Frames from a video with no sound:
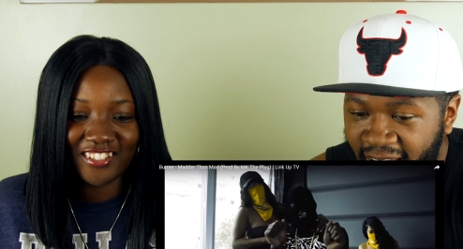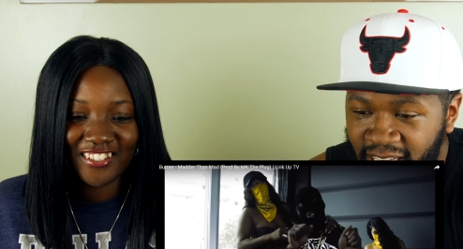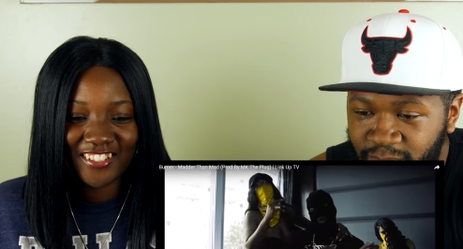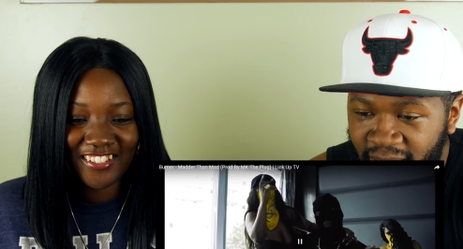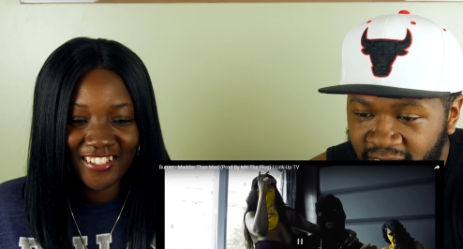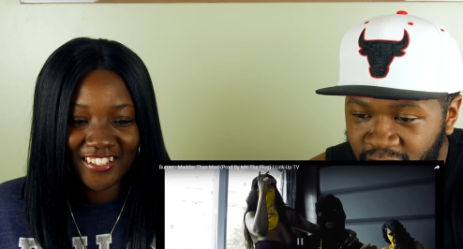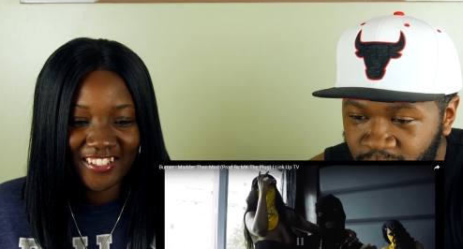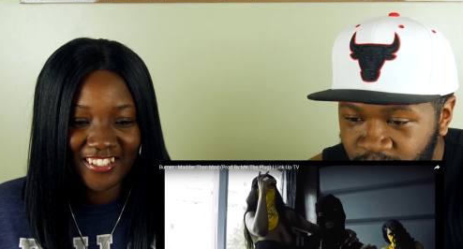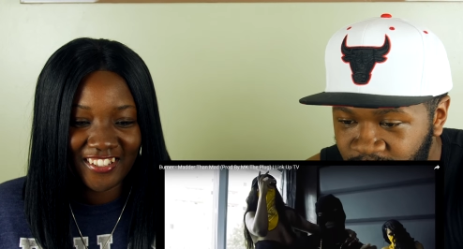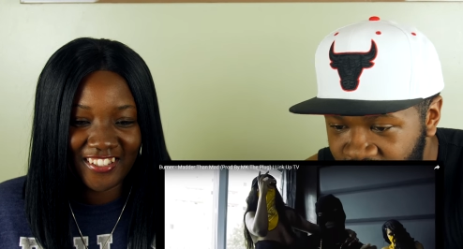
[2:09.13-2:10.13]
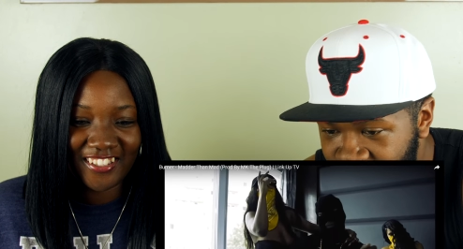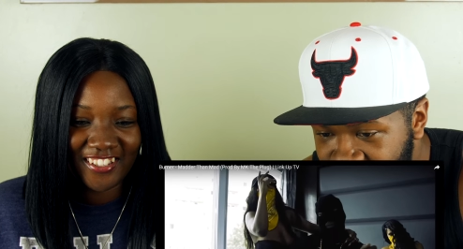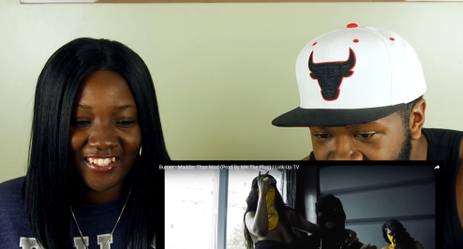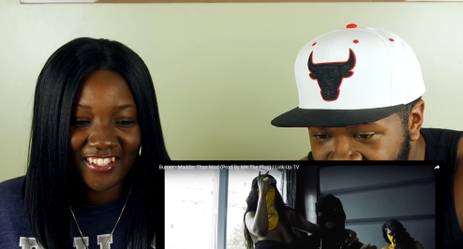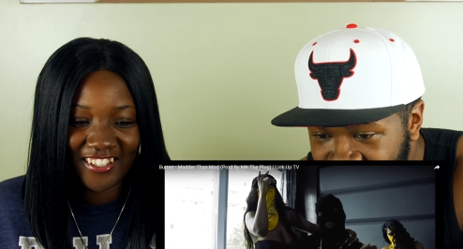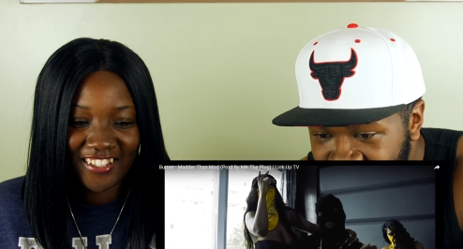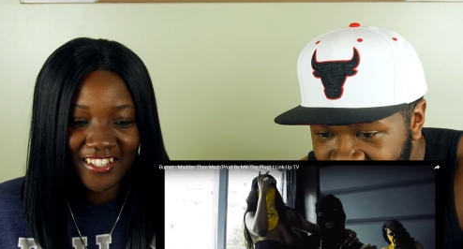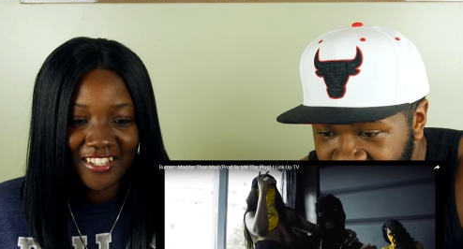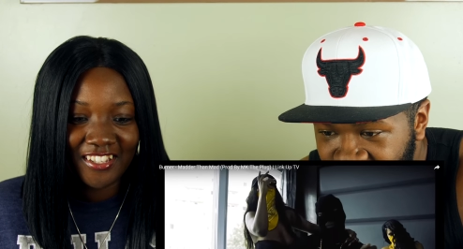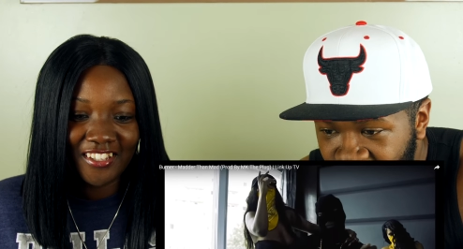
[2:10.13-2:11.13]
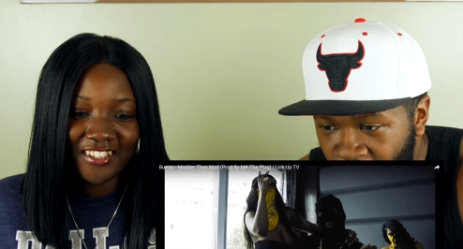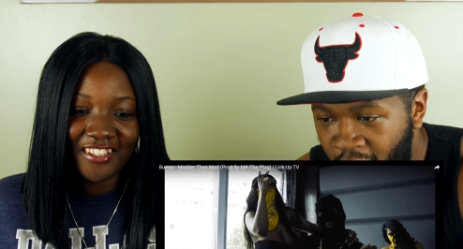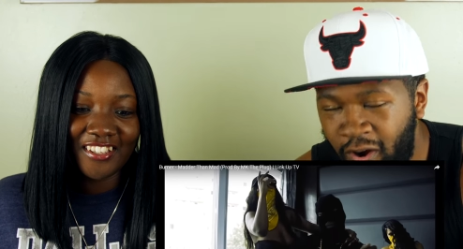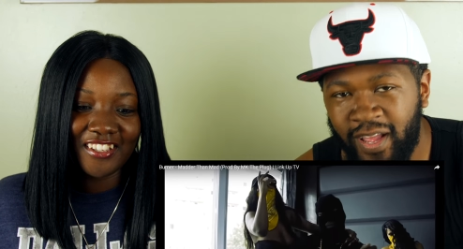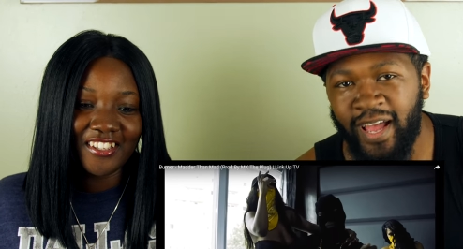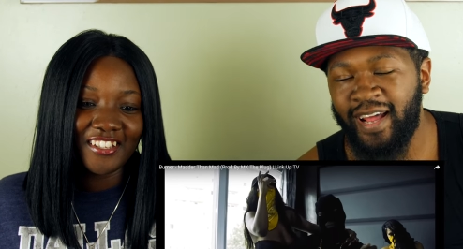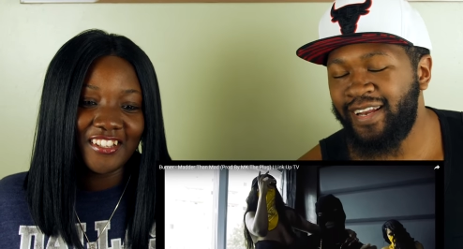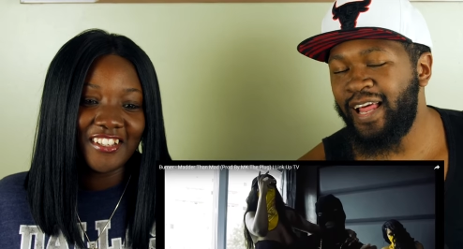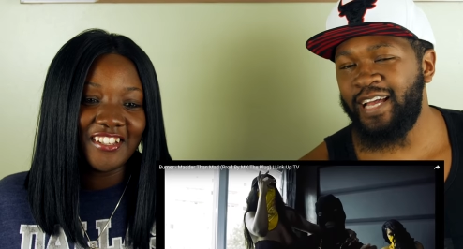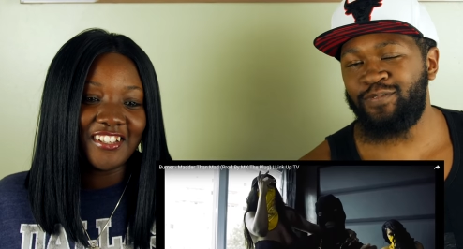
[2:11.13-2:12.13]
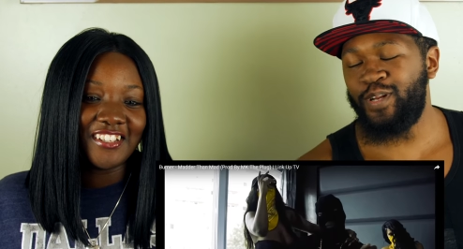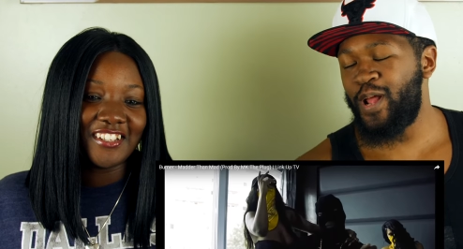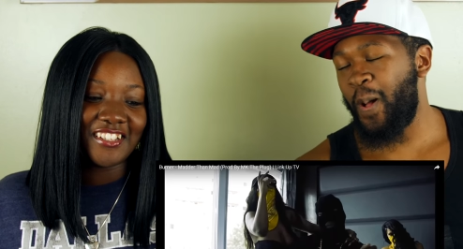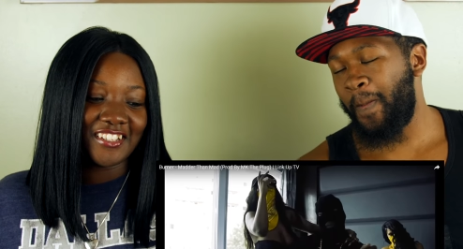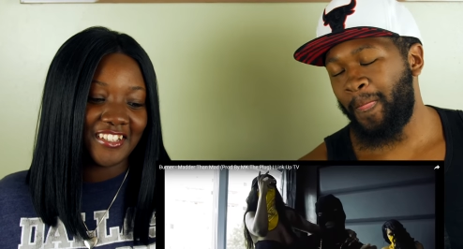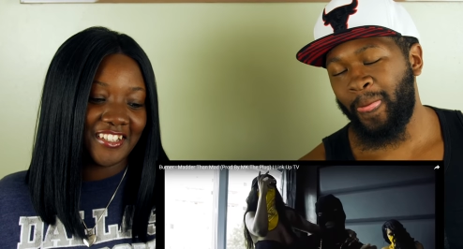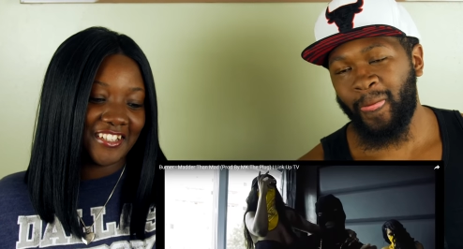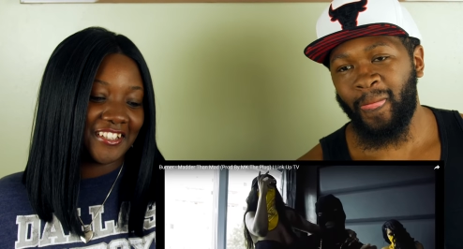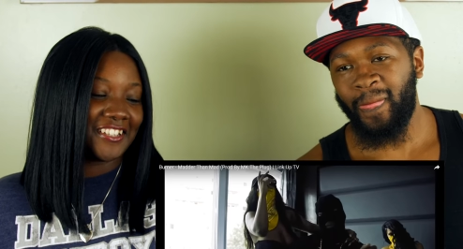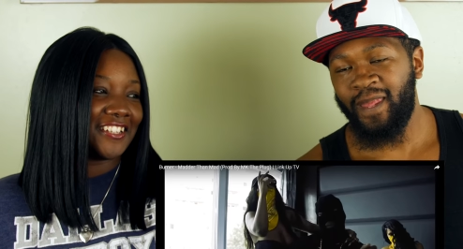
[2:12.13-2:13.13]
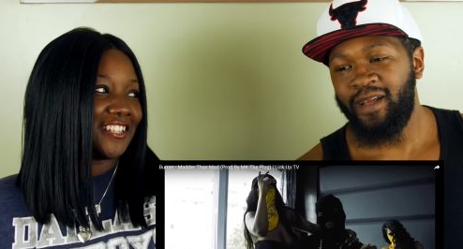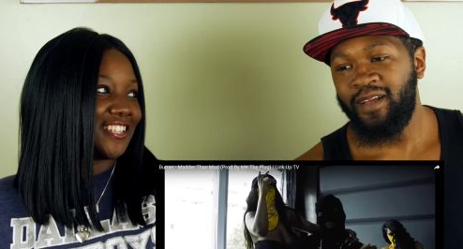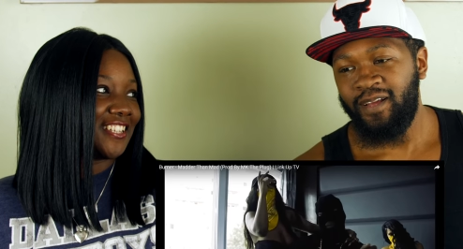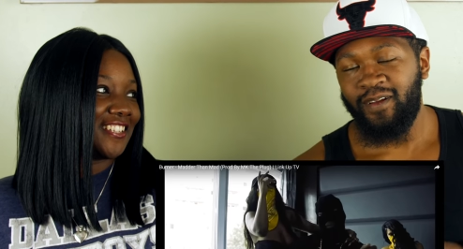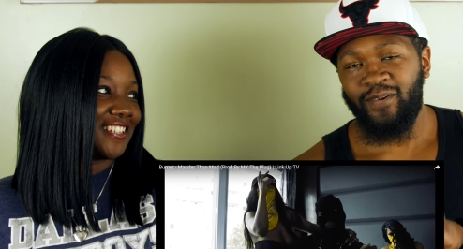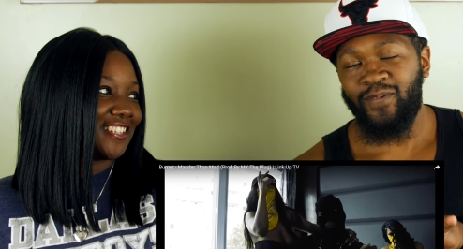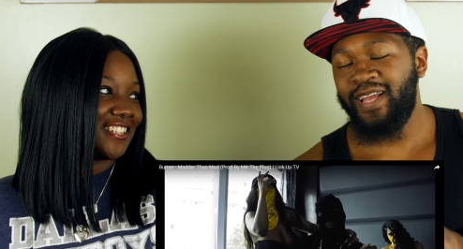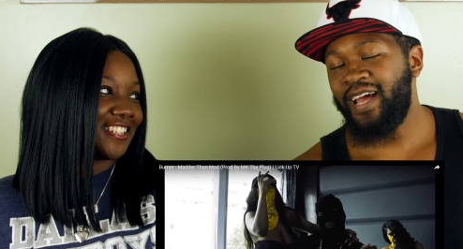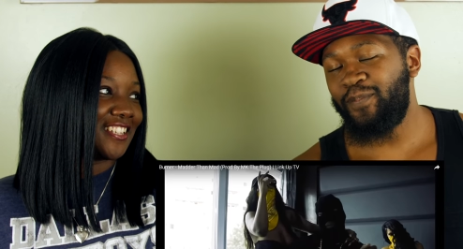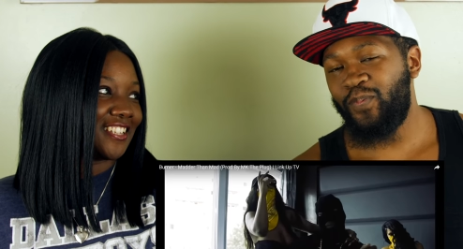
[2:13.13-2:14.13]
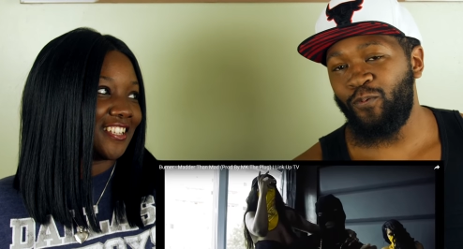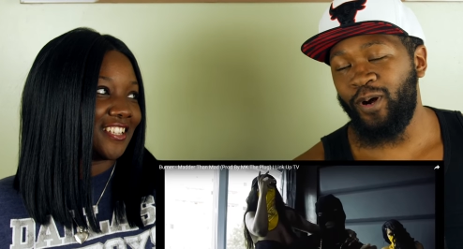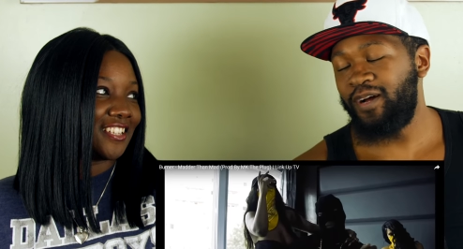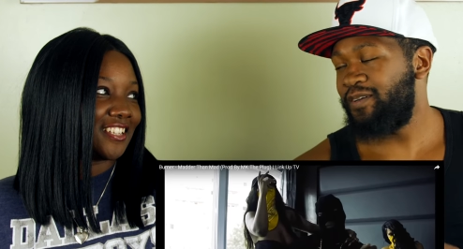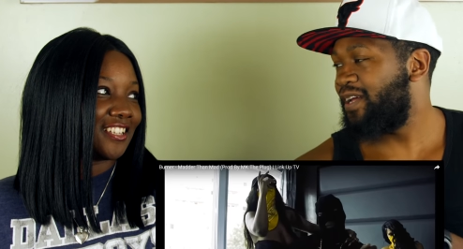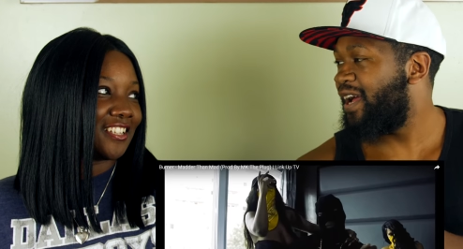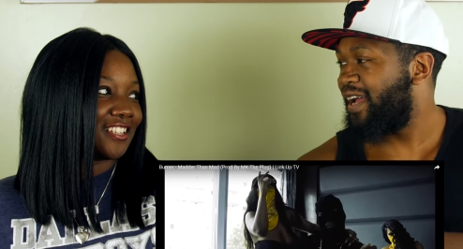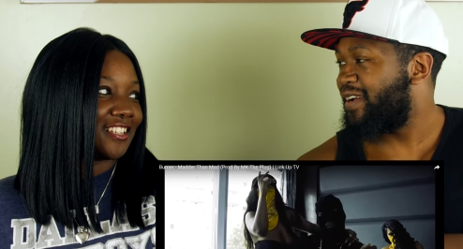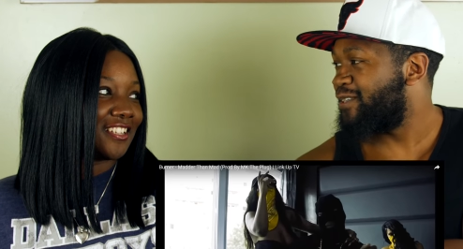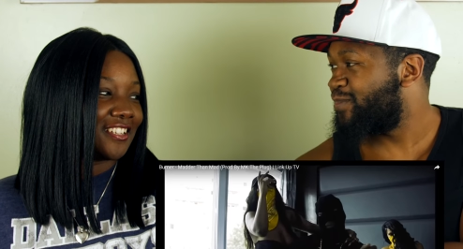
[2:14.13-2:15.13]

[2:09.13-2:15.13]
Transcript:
Speaker 1: Hatchback coupe. oh yeah, the last video. We ain't got a pro- well. I ain't gonna